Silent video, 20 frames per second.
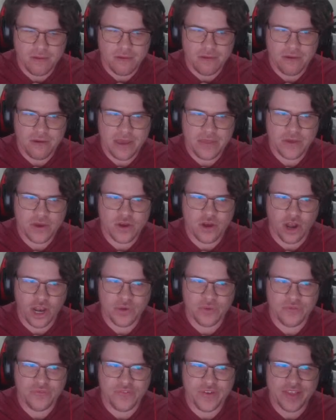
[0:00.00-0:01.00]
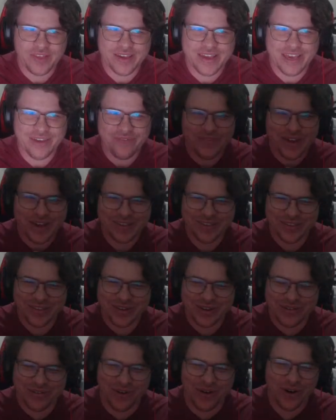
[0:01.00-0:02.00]
And the Collingwood fans are giving it to the
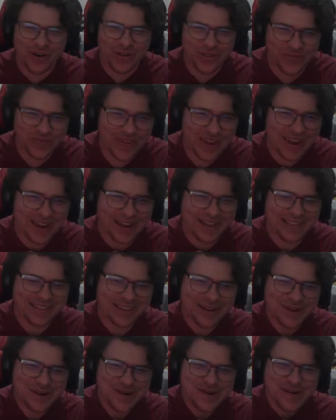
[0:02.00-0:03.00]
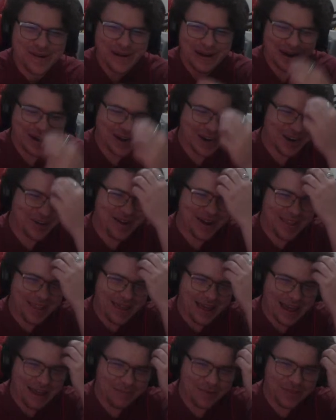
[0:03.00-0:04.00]
Crows fans. I don't know about
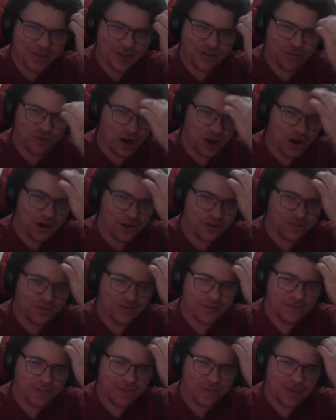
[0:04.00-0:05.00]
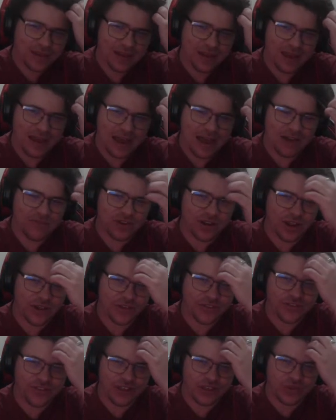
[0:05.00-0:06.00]
that, but the Crows have
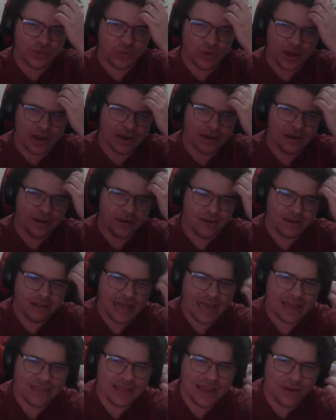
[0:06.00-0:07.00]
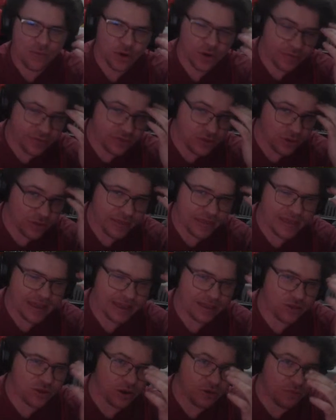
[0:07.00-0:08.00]
lost this one, and they would have thought they
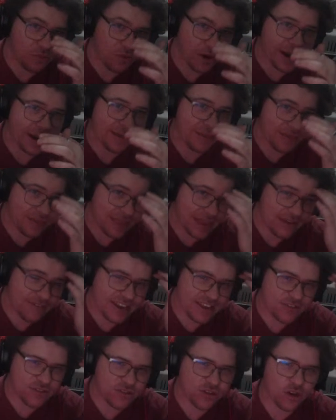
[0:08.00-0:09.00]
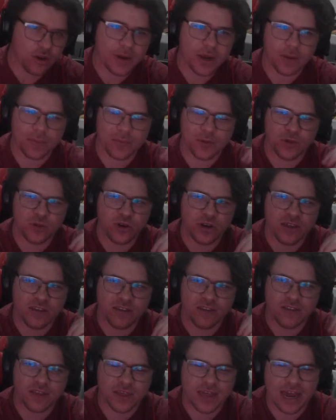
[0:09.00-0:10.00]
should have won it. They've had so many opportunities
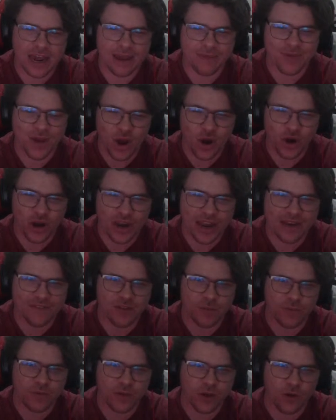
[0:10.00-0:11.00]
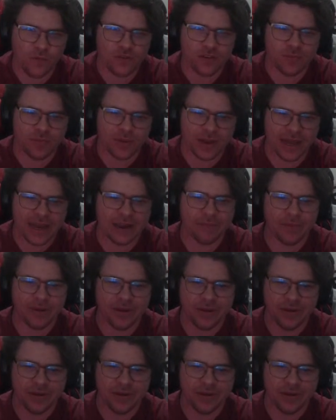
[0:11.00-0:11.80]
in this game. They only have themselves to blame.